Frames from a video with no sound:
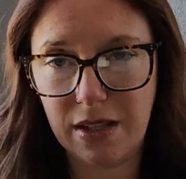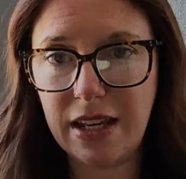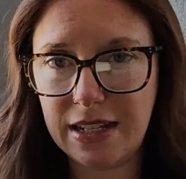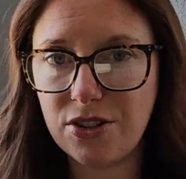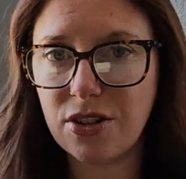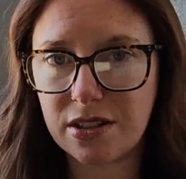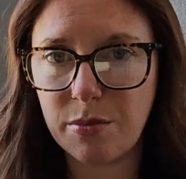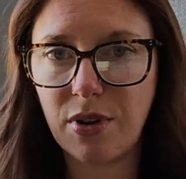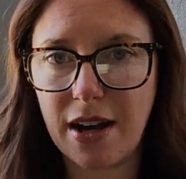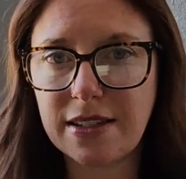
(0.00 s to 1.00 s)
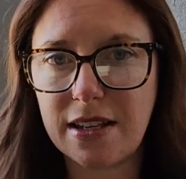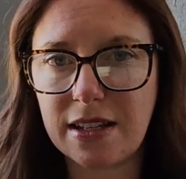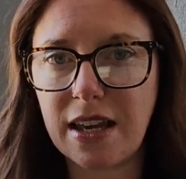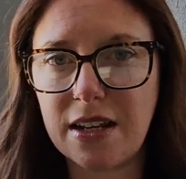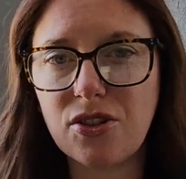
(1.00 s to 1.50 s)
it took some
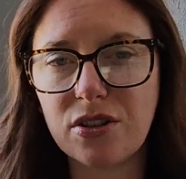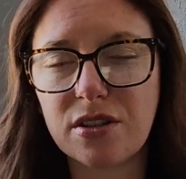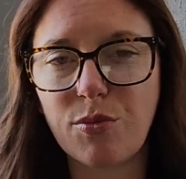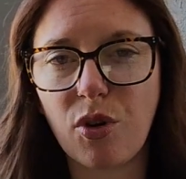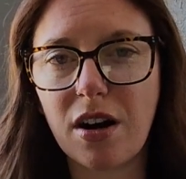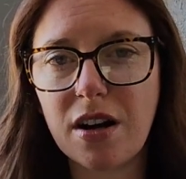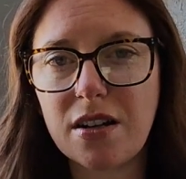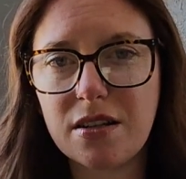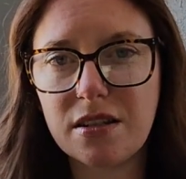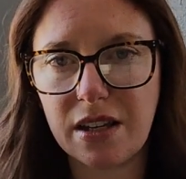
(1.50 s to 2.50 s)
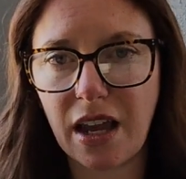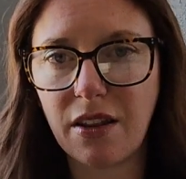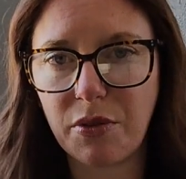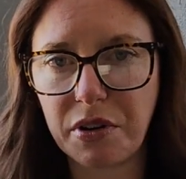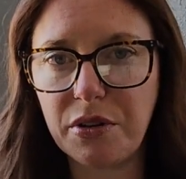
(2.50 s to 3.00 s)
processing and it took some work to get
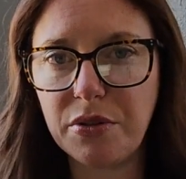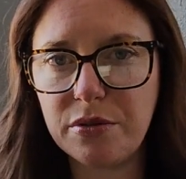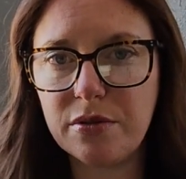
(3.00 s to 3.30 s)
through